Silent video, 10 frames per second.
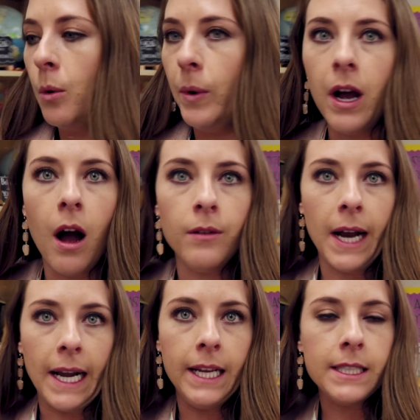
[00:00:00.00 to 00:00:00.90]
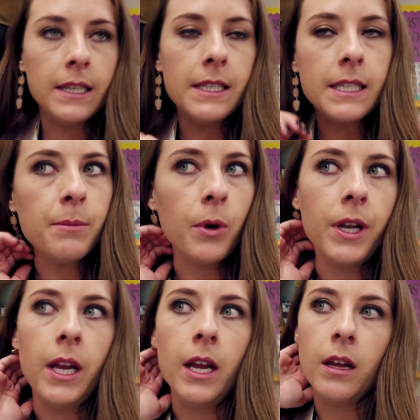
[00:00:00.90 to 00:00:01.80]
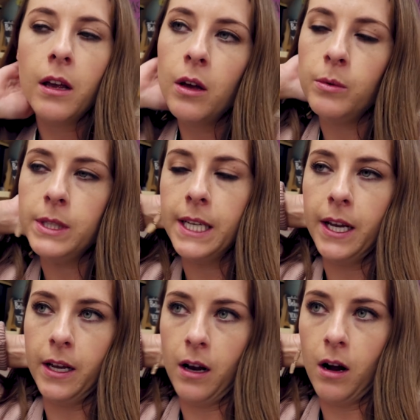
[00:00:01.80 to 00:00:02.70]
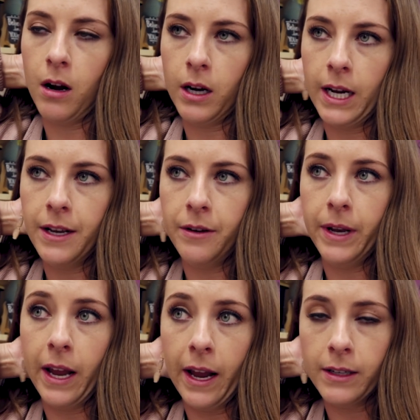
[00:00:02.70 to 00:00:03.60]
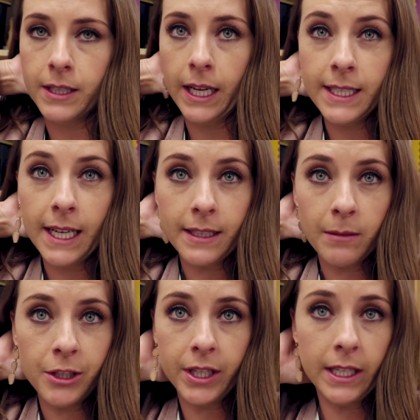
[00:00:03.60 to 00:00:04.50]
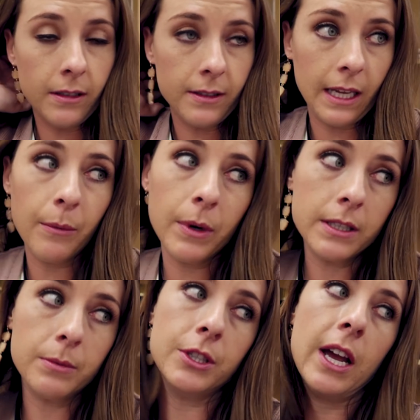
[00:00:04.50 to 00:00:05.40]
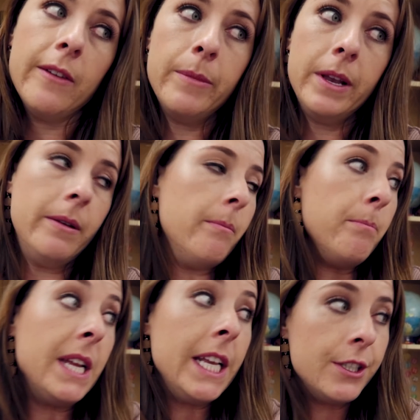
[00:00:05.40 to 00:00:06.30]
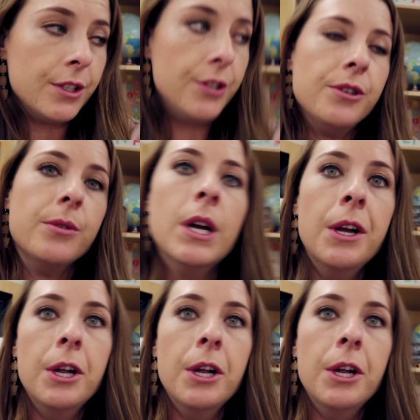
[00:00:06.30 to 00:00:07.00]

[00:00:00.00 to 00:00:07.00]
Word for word: we got writing done this morning. We did our guided reading. I got to like test a bunch of kids on sight words, which I've been meaning to do.